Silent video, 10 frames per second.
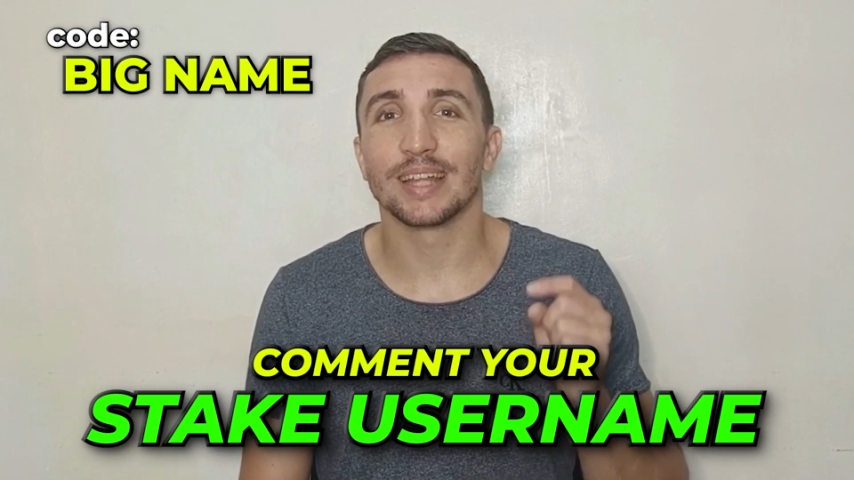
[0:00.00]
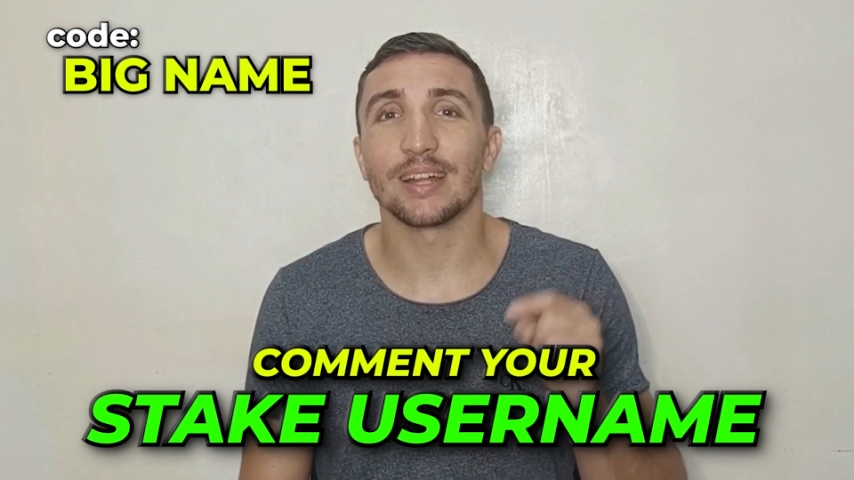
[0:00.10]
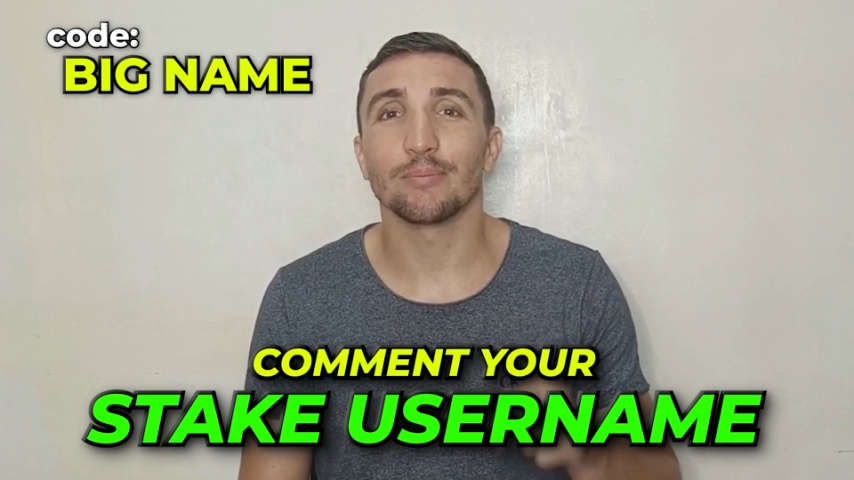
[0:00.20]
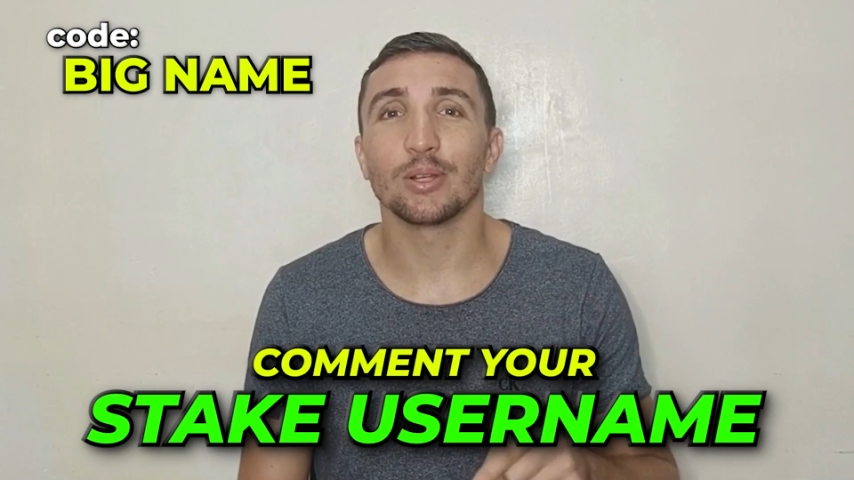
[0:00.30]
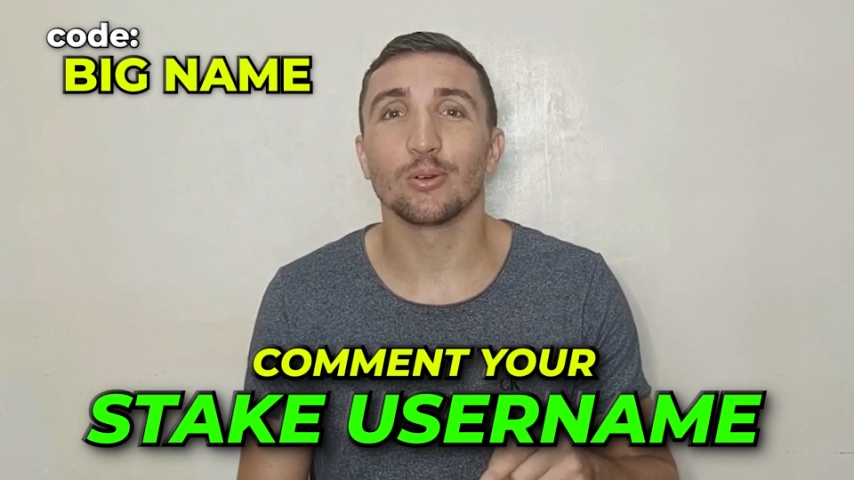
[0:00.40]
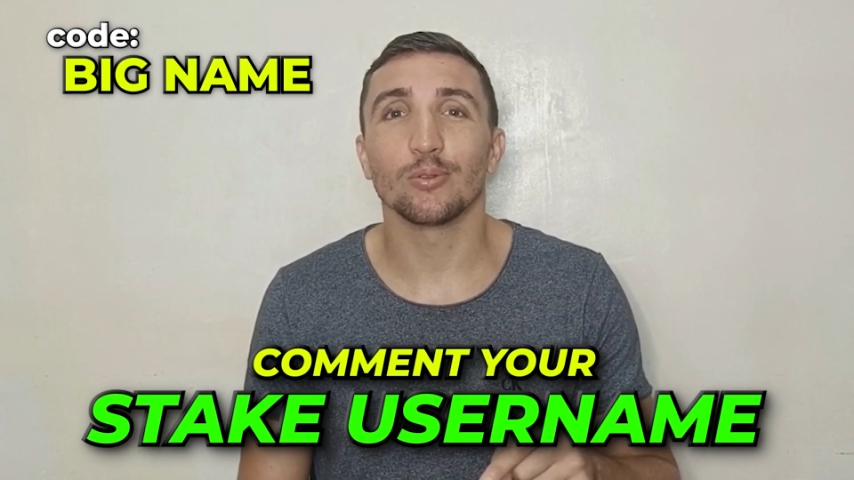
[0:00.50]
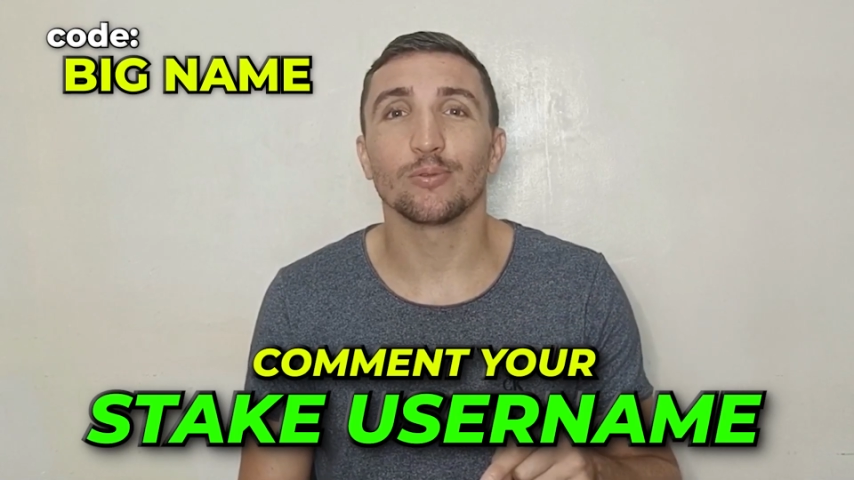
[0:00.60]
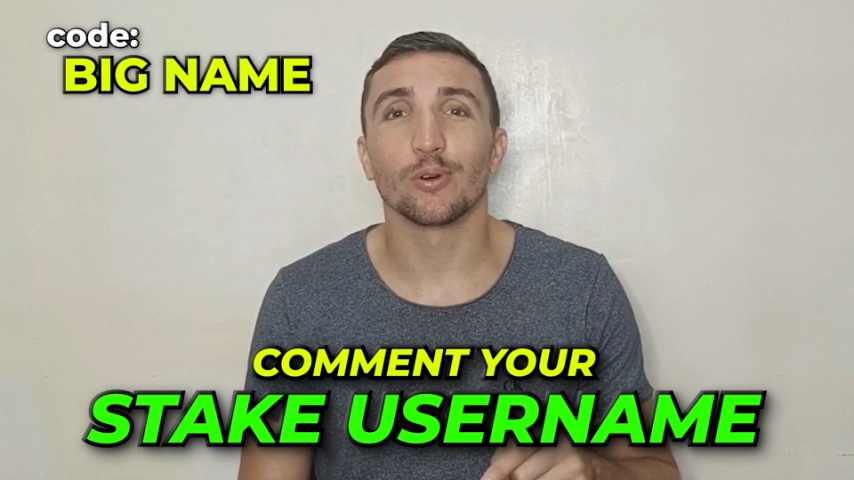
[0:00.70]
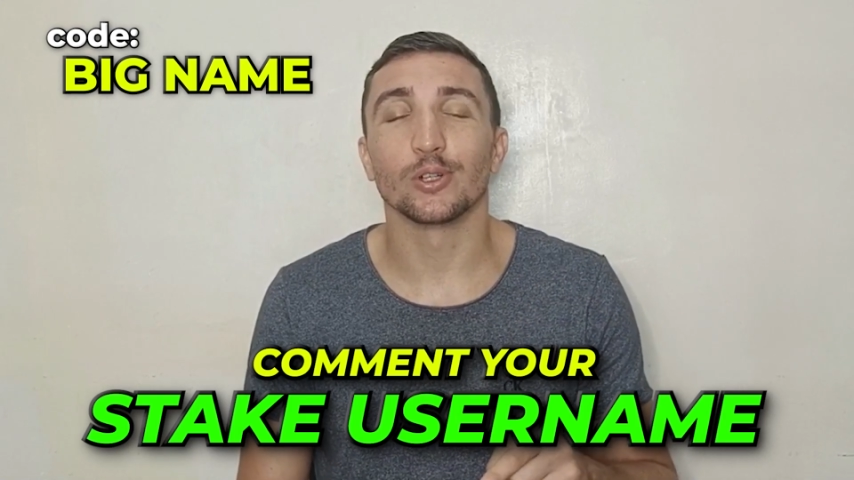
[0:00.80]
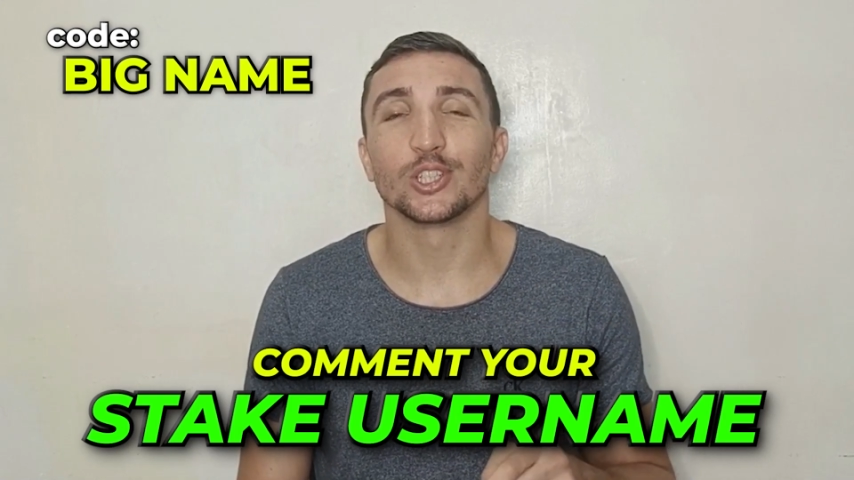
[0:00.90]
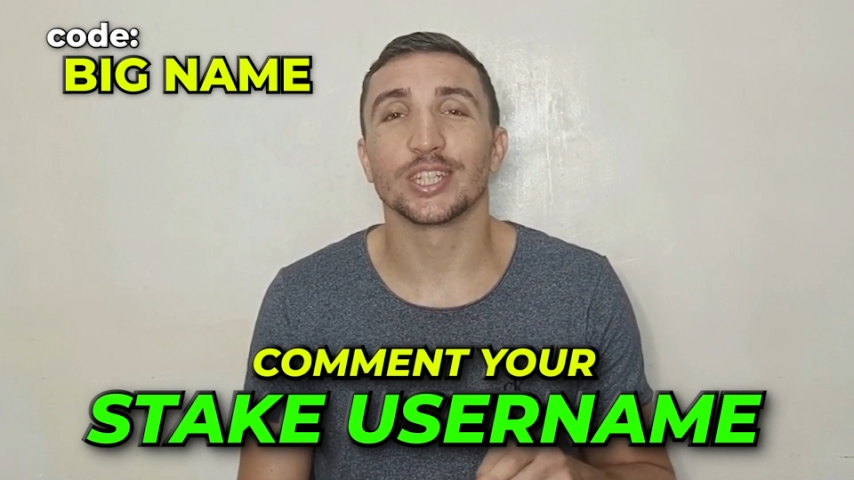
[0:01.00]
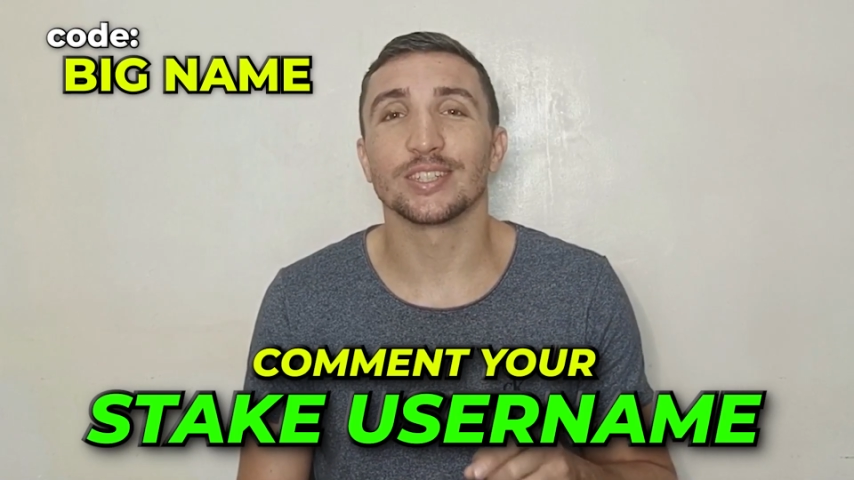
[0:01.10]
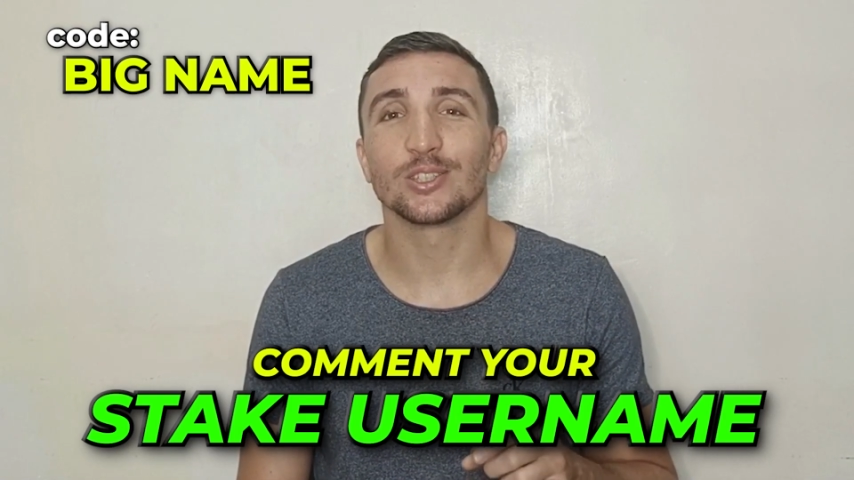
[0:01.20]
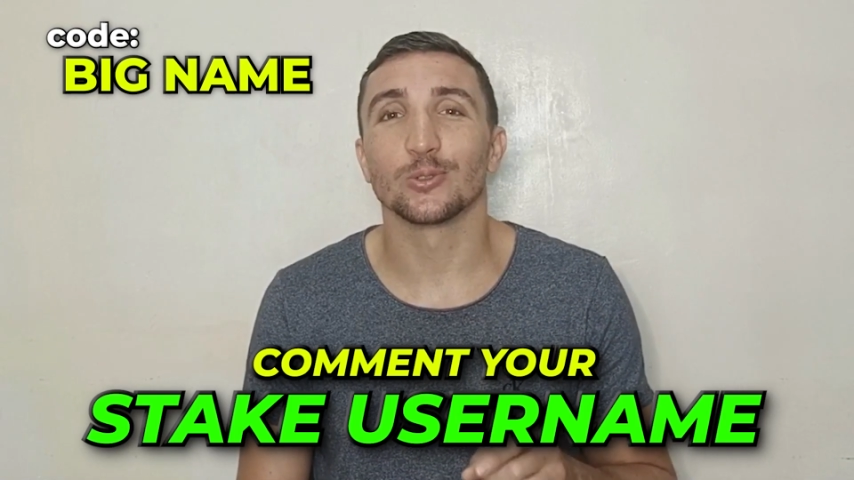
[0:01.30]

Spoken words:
down below for a chance